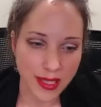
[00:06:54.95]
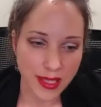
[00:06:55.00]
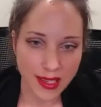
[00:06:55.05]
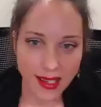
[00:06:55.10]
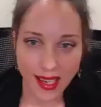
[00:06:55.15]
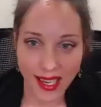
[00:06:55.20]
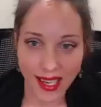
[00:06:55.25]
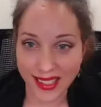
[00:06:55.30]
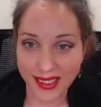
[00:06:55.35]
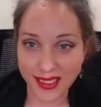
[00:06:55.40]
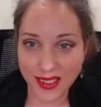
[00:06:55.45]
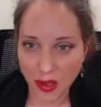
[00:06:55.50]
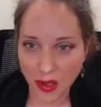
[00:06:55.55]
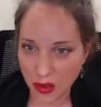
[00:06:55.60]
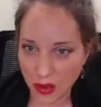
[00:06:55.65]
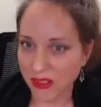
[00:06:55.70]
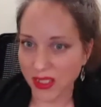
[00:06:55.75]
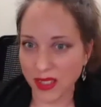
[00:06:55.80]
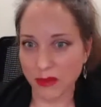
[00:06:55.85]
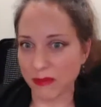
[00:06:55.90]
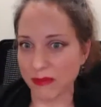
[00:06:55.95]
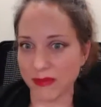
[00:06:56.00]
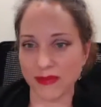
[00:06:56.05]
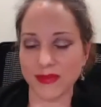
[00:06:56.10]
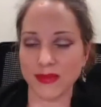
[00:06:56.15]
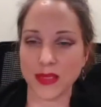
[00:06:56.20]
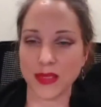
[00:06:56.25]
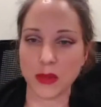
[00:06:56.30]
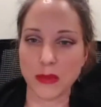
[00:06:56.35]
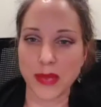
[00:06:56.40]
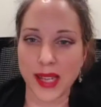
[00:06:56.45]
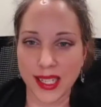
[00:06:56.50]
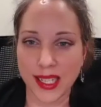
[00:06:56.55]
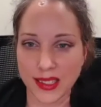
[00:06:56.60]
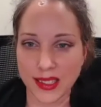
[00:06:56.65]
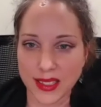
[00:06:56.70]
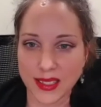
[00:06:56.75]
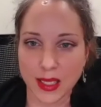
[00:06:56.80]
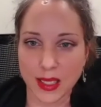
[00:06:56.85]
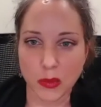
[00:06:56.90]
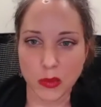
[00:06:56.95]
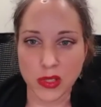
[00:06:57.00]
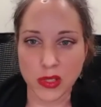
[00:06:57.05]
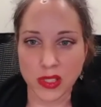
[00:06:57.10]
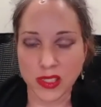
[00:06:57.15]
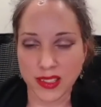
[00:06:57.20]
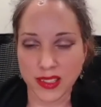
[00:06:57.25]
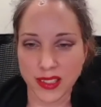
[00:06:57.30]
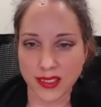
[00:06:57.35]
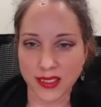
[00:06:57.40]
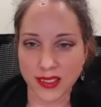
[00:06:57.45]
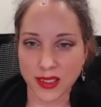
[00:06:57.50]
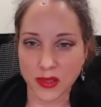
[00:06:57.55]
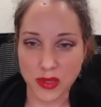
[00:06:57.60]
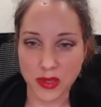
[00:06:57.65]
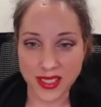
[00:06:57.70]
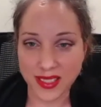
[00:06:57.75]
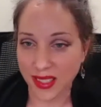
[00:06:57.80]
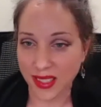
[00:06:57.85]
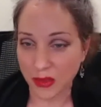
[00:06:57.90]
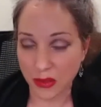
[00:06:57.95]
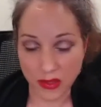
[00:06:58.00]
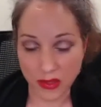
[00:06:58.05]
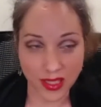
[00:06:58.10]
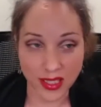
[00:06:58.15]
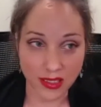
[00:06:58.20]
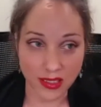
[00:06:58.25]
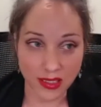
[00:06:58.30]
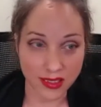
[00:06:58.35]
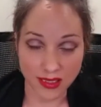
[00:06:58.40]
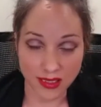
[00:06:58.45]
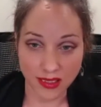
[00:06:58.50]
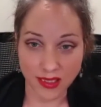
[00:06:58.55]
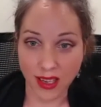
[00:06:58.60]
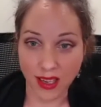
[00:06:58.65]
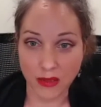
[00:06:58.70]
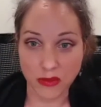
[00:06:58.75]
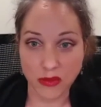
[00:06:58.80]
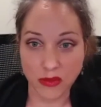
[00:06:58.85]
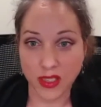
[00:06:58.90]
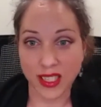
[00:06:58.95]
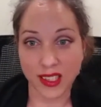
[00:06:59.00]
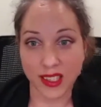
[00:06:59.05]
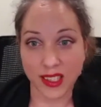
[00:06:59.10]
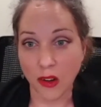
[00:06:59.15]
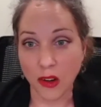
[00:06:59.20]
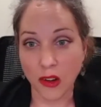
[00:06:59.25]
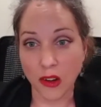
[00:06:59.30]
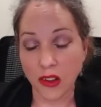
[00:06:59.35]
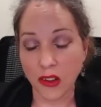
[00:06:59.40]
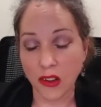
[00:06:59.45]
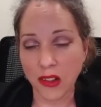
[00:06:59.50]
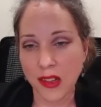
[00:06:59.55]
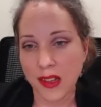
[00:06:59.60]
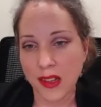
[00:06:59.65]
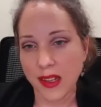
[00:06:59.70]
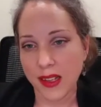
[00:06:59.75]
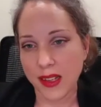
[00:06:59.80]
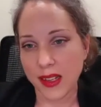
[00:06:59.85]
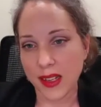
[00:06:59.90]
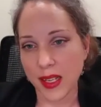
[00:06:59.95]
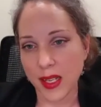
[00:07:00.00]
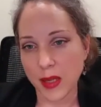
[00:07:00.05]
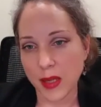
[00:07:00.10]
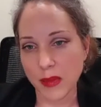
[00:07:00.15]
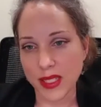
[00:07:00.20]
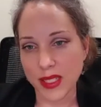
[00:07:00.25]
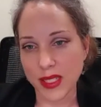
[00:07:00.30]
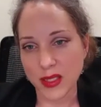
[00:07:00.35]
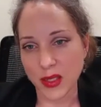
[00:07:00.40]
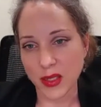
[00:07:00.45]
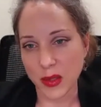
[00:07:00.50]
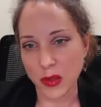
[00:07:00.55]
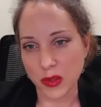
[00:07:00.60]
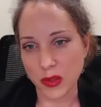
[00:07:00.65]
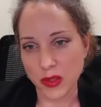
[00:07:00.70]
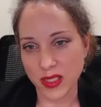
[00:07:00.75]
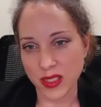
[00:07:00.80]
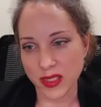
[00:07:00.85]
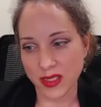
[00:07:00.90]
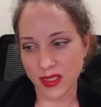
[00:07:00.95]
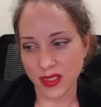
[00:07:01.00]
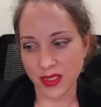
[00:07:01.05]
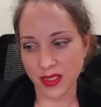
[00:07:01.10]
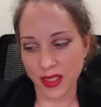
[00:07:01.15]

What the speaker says: had COVID back in the summer, and it was definitely not fun at all. And so just